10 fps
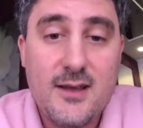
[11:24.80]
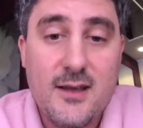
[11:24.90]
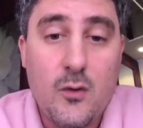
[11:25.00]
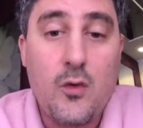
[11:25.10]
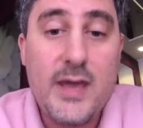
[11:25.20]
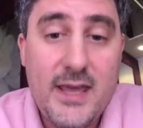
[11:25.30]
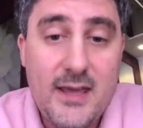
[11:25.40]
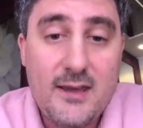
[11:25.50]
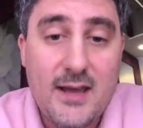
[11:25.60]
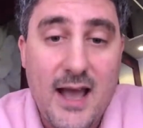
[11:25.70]

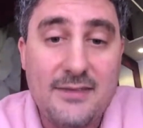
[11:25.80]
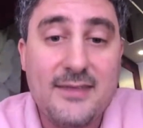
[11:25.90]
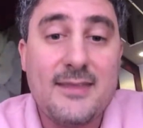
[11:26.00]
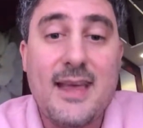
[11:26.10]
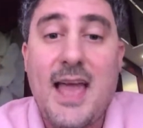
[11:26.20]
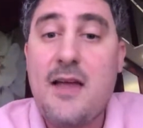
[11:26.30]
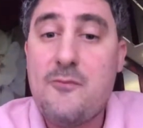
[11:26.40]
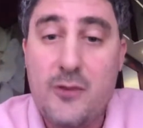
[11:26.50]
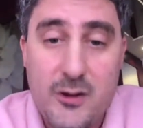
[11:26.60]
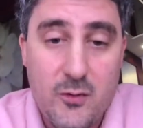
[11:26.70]
we and
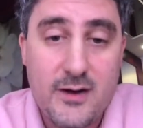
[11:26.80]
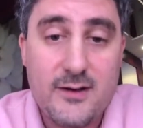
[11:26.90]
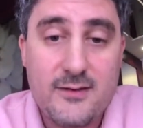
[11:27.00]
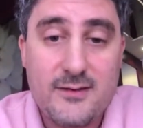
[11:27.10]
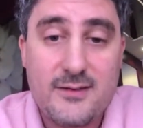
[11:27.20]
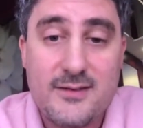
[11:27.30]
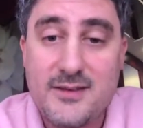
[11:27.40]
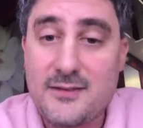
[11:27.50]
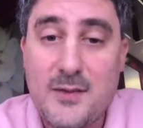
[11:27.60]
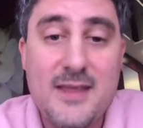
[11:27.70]
everyone,
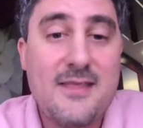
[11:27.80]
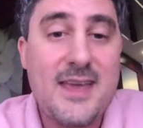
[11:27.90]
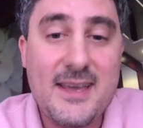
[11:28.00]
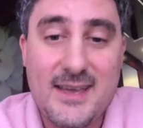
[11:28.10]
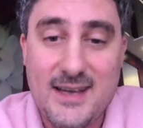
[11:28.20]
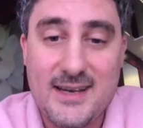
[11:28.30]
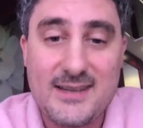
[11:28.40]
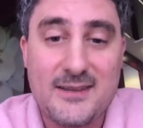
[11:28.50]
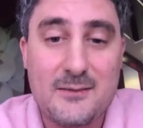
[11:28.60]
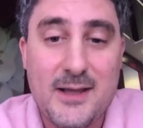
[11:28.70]
just by thinking a
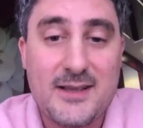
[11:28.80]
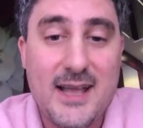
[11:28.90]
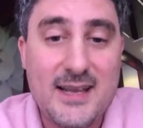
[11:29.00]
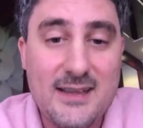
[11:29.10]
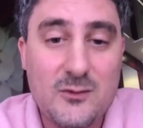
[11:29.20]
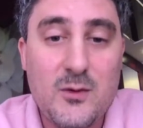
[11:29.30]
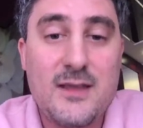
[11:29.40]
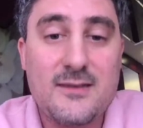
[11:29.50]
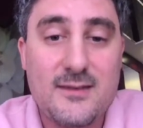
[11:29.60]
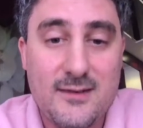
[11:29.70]
little bit, can get to
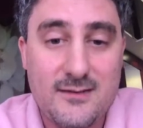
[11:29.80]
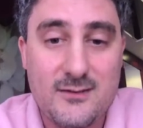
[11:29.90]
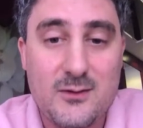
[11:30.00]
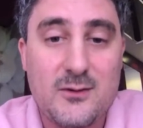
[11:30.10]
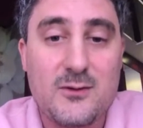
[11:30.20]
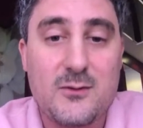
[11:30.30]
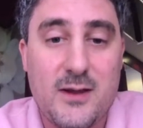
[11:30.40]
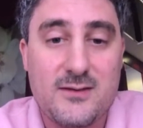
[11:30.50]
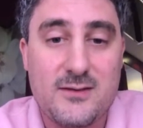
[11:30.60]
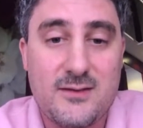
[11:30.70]
answers to those
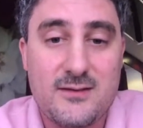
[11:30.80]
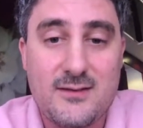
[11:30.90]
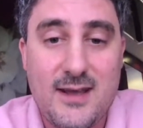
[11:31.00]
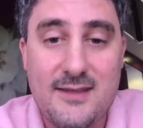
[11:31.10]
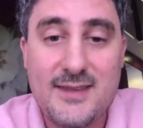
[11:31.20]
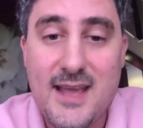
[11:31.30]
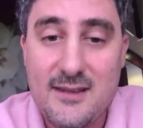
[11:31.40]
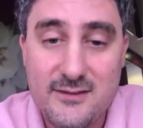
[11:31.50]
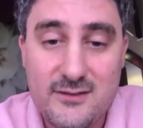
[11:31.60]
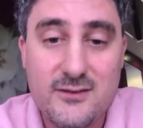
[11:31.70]
questions, and the
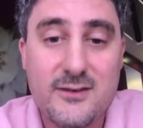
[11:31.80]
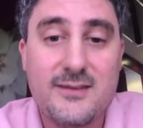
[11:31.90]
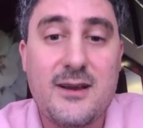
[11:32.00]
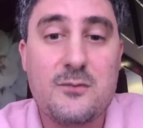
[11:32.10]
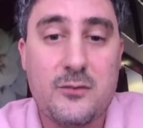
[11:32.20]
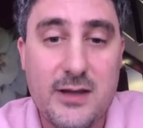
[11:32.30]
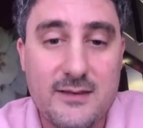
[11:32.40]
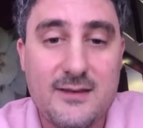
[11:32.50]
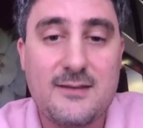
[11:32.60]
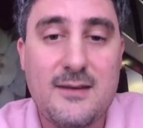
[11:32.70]
answers are
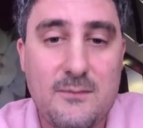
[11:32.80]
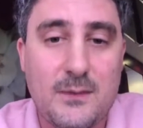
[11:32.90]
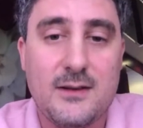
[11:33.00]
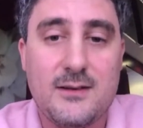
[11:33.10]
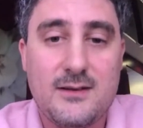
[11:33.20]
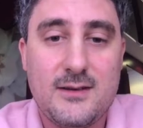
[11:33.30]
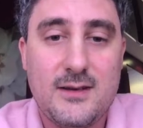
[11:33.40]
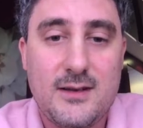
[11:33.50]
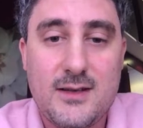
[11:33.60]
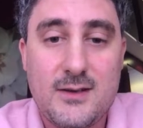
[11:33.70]
pretty simple.
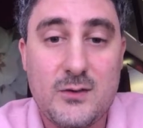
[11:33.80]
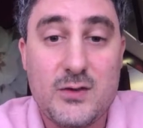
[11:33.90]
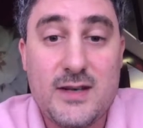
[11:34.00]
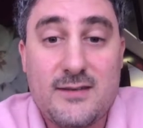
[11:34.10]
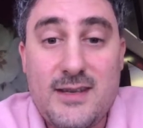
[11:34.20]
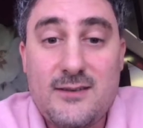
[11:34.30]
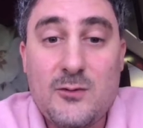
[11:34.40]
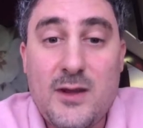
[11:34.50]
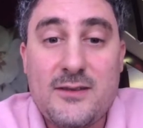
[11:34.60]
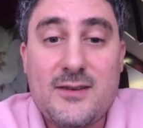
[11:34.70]
You just need
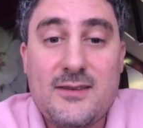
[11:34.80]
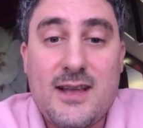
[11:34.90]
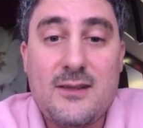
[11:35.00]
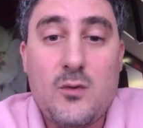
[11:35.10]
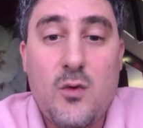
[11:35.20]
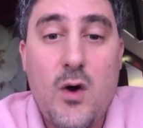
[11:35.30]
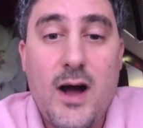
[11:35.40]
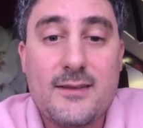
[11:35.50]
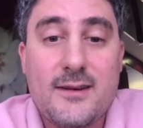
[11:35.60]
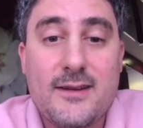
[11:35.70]
to understand
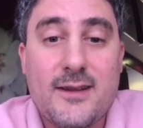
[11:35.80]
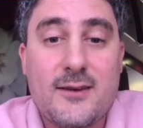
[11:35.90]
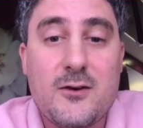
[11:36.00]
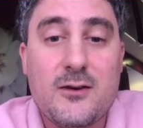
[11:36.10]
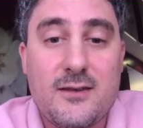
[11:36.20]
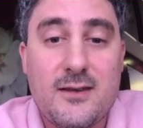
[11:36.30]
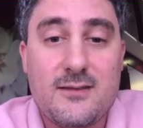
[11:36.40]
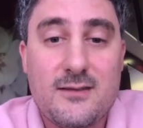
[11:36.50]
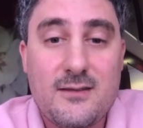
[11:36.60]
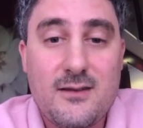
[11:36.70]
what are the
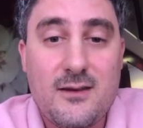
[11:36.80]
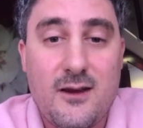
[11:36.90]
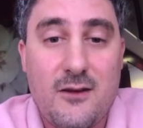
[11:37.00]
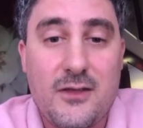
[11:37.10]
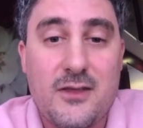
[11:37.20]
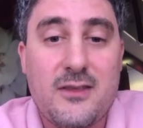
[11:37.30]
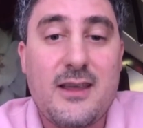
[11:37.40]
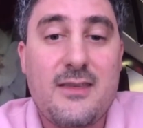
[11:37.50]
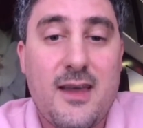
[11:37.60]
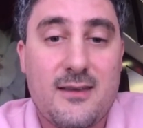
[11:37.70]
causes of the
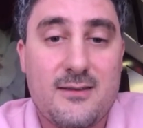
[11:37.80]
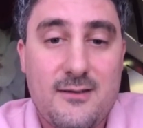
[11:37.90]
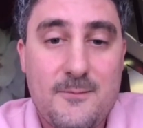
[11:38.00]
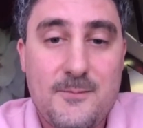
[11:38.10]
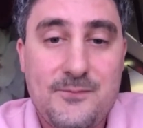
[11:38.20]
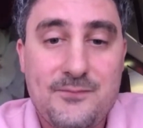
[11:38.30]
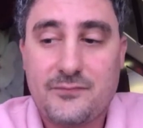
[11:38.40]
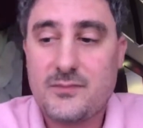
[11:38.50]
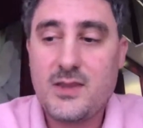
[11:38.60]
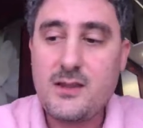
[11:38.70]
three things.
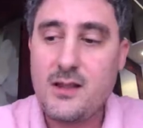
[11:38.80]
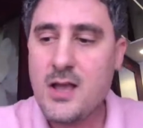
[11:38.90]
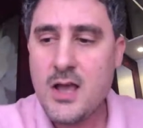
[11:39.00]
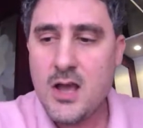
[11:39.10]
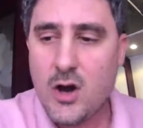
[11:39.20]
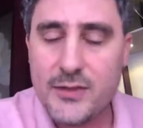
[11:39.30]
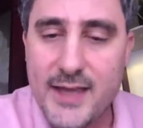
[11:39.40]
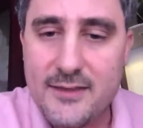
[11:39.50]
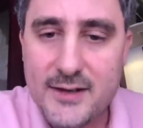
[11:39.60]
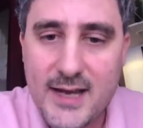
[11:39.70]
On
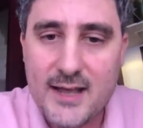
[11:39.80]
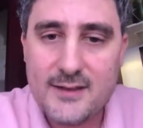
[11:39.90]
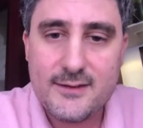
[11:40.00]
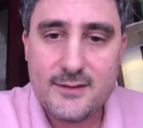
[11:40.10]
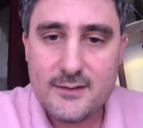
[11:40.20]
the other hand,